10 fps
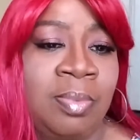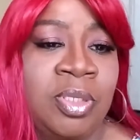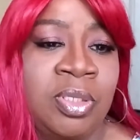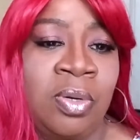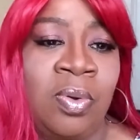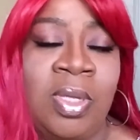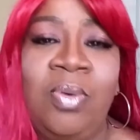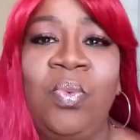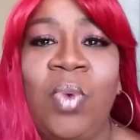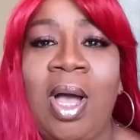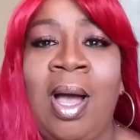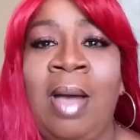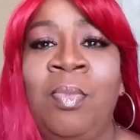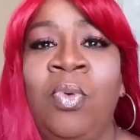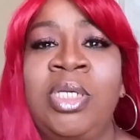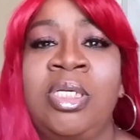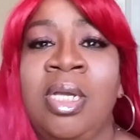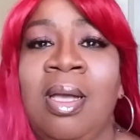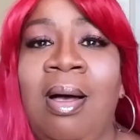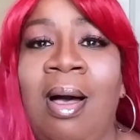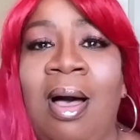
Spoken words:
So I'm wishing